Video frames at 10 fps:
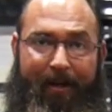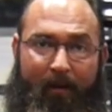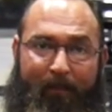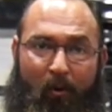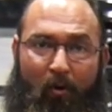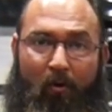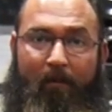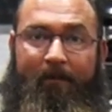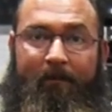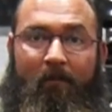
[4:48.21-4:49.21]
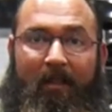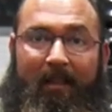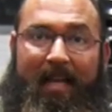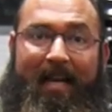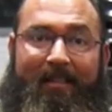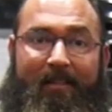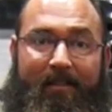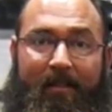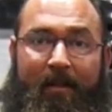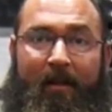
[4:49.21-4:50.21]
you to pull less